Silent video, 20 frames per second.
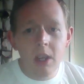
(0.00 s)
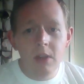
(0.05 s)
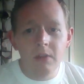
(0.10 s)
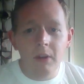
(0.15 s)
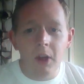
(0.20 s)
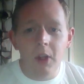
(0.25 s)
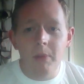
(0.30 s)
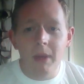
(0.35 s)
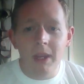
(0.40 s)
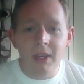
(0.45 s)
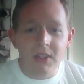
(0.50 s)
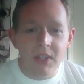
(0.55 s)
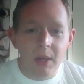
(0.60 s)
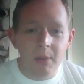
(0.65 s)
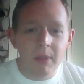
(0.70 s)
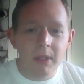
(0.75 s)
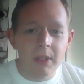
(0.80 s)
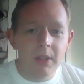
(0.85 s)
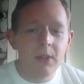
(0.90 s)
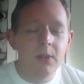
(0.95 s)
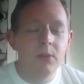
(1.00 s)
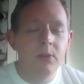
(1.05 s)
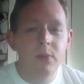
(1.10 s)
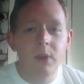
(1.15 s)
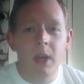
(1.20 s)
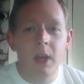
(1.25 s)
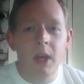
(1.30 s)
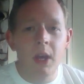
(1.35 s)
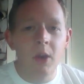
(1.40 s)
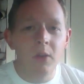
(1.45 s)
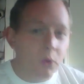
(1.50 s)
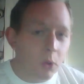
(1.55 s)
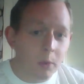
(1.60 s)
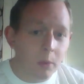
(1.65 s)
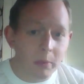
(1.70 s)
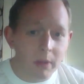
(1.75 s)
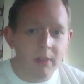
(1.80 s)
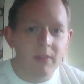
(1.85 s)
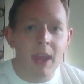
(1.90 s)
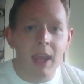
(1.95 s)
followed by summative,
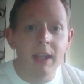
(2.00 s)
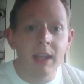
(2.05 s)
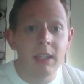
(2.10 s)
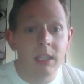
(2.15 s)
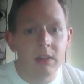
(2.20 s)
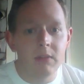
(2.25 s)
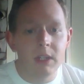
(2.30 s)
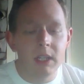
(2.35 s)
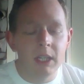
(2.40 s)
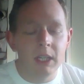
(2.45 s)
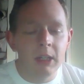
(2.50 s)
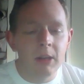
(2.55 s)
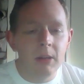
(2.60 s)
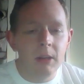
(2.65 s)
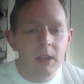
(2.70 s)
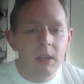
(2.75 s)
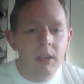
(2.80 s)
formative activity.